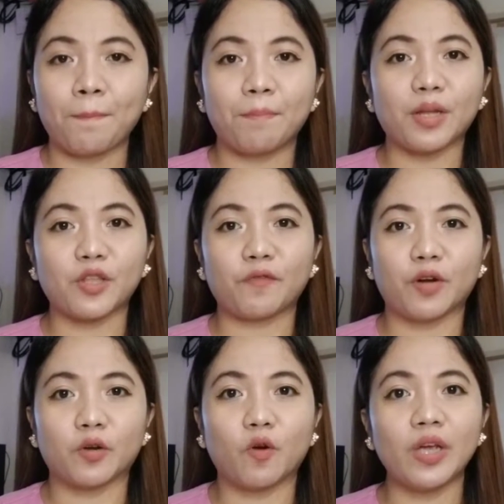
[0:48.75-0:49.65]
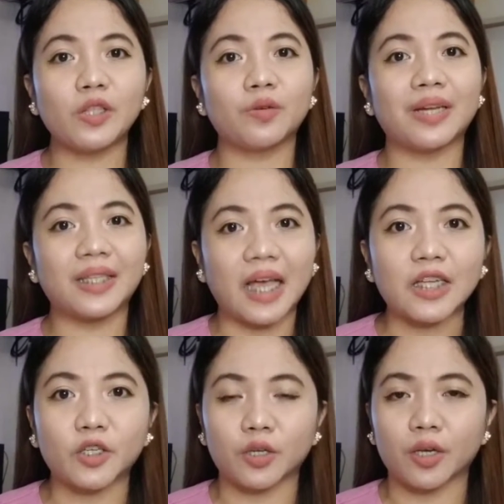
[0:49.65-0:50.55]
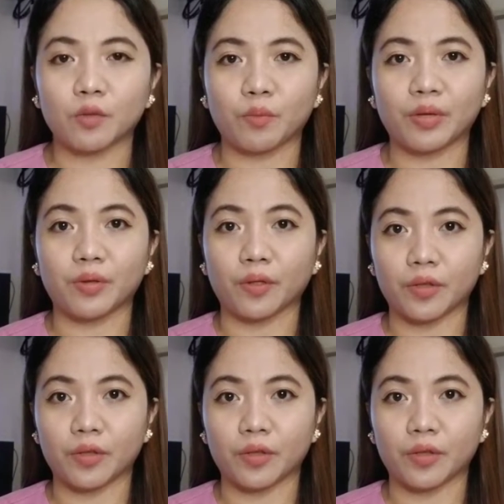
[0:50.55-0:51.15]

But if we are going to attach it with the